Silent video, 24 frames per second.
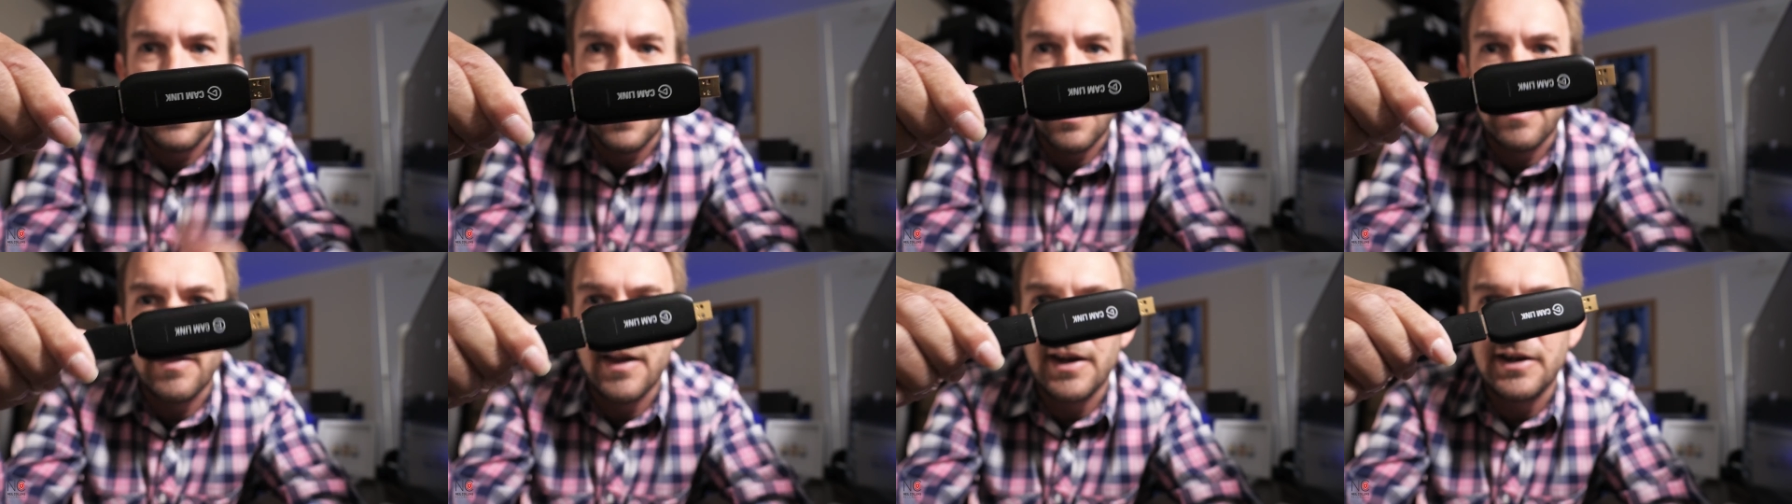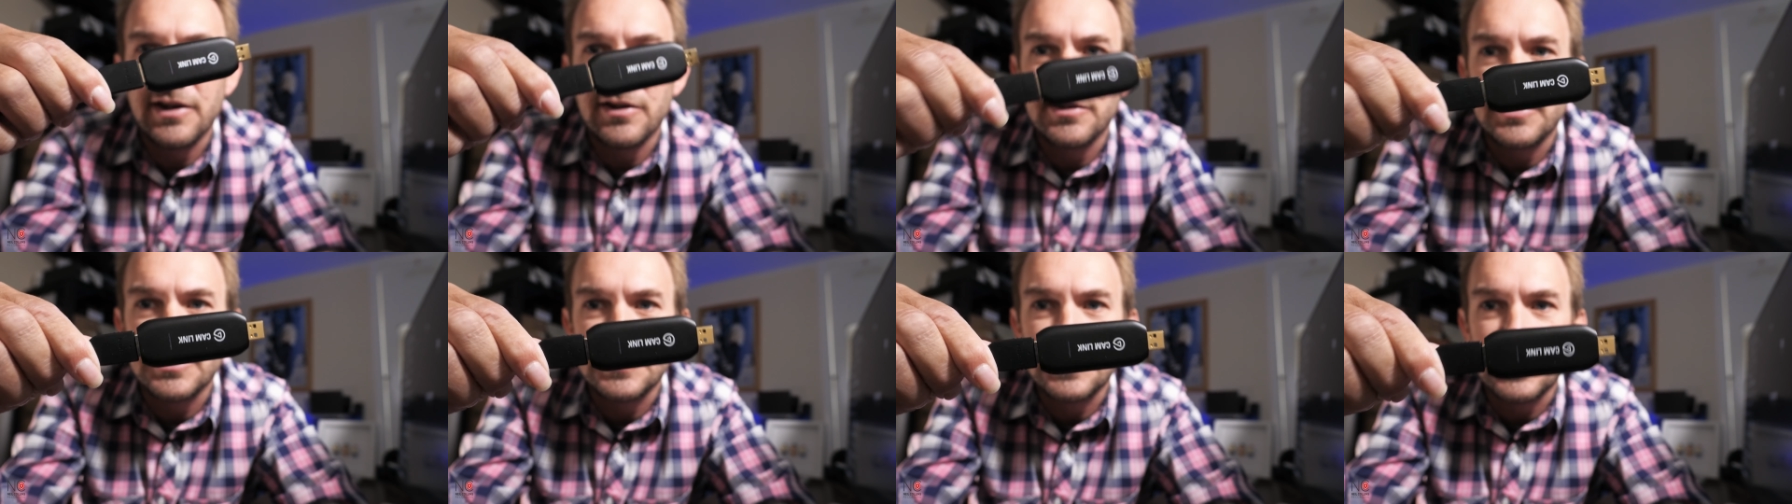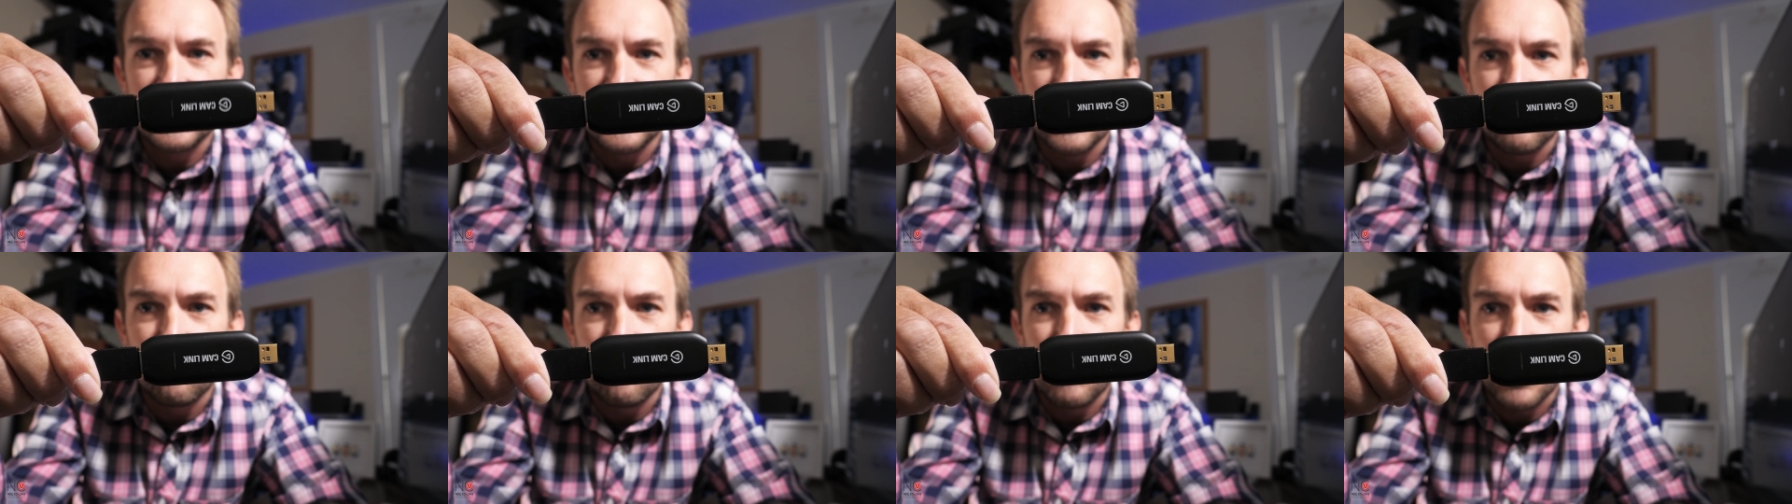and then you're just
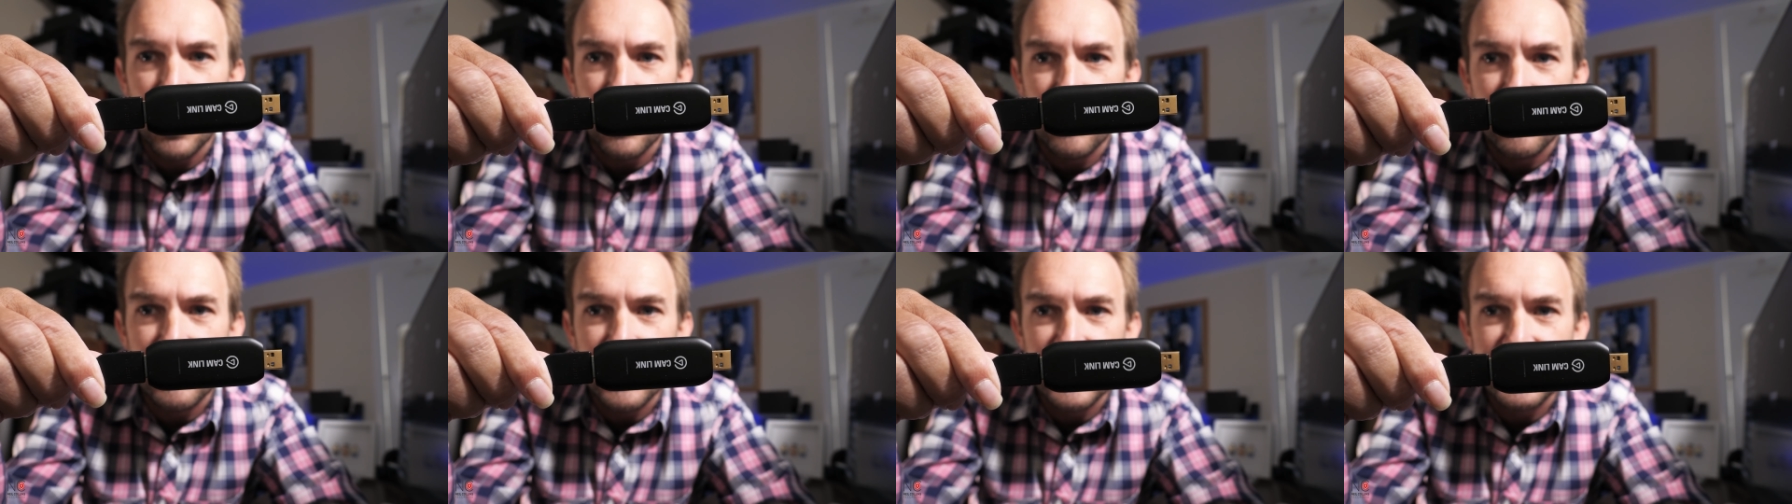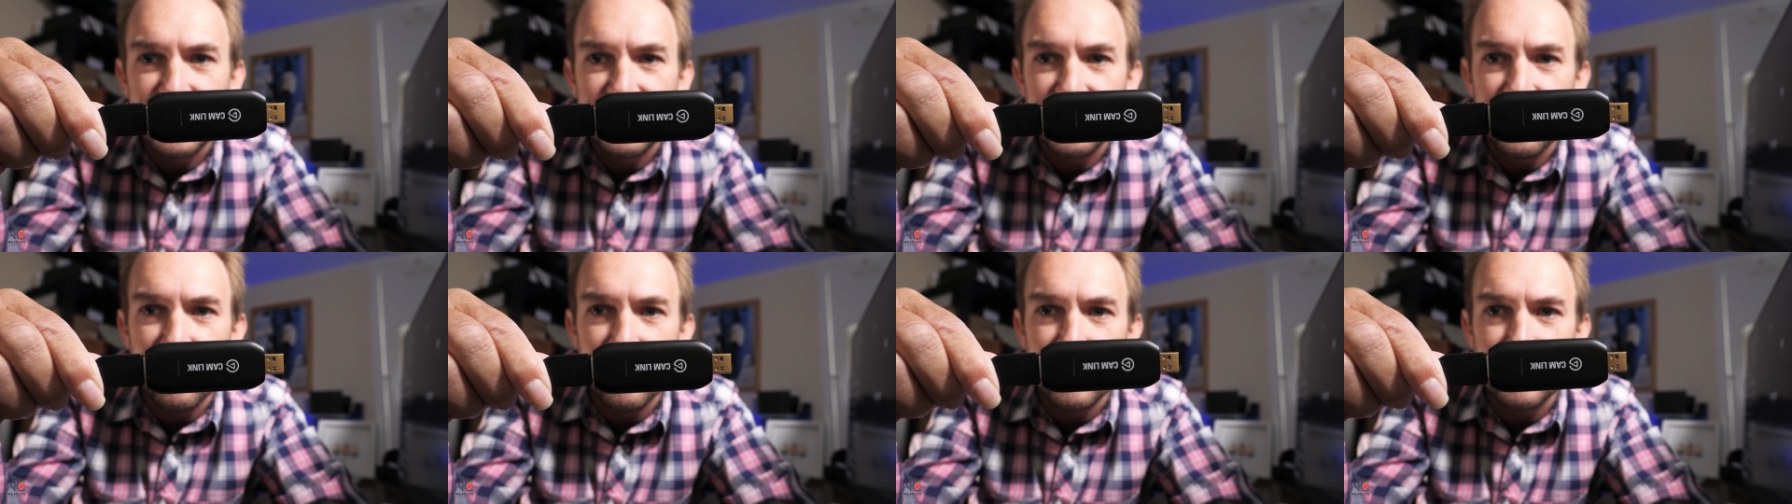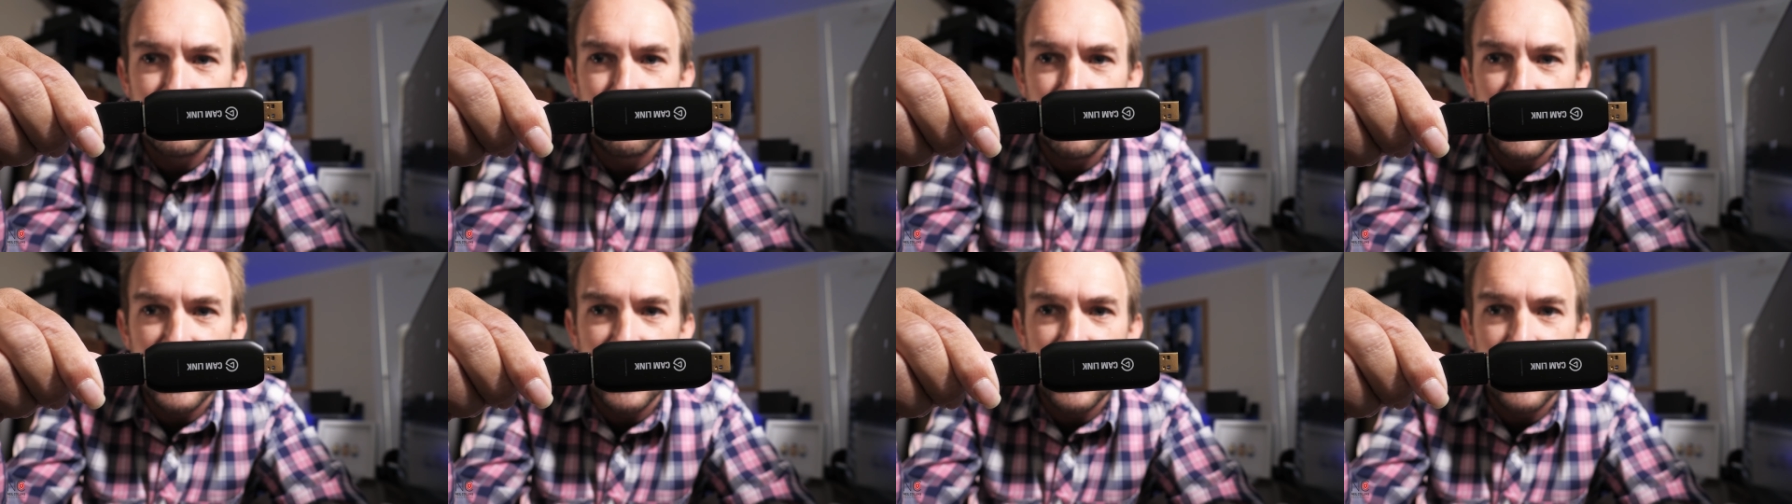going to plug this
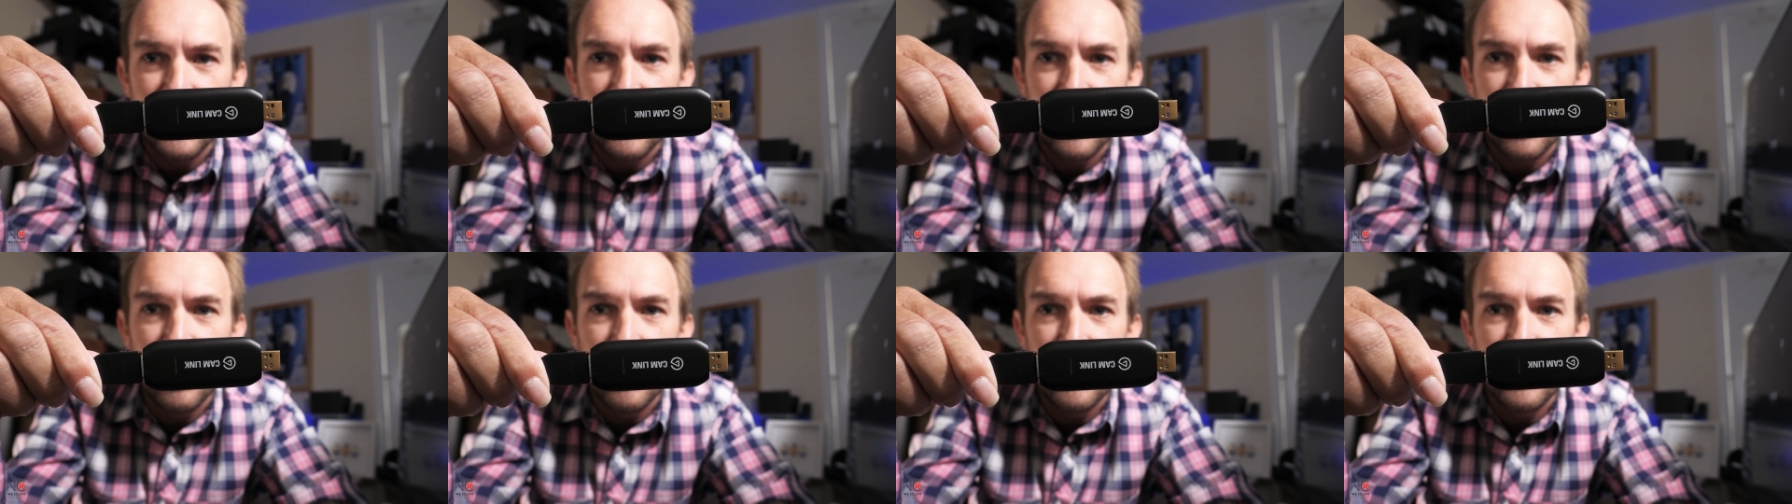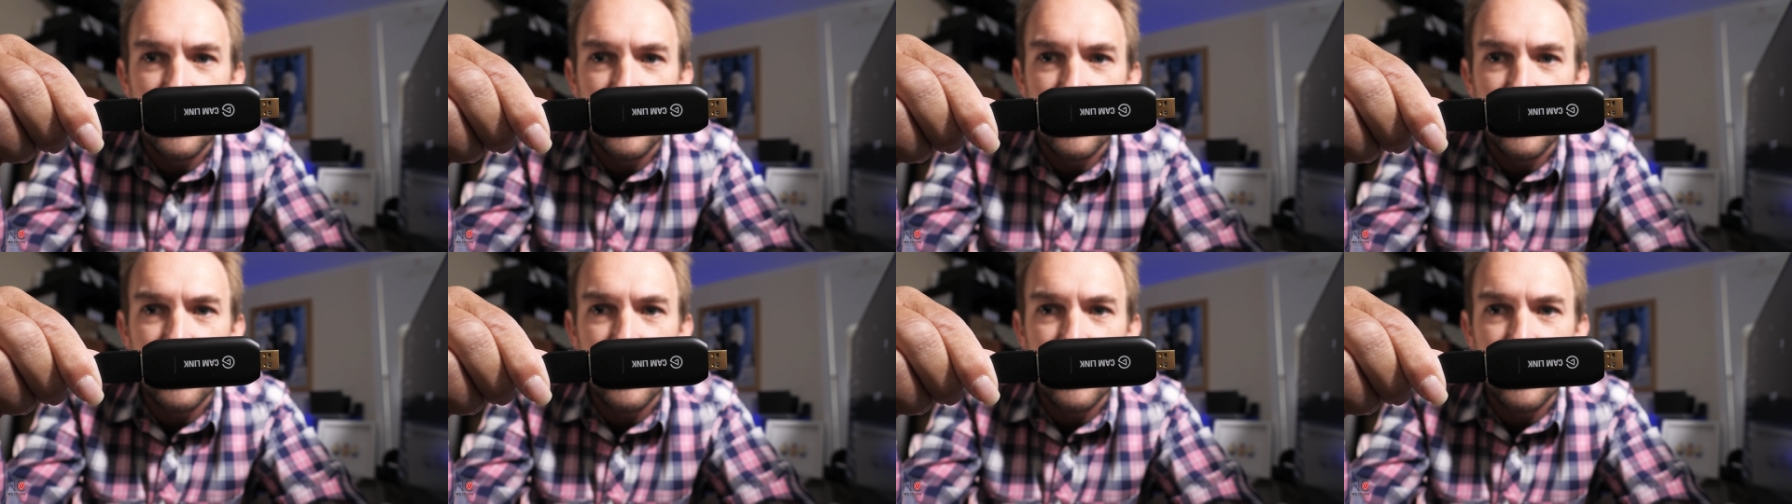USB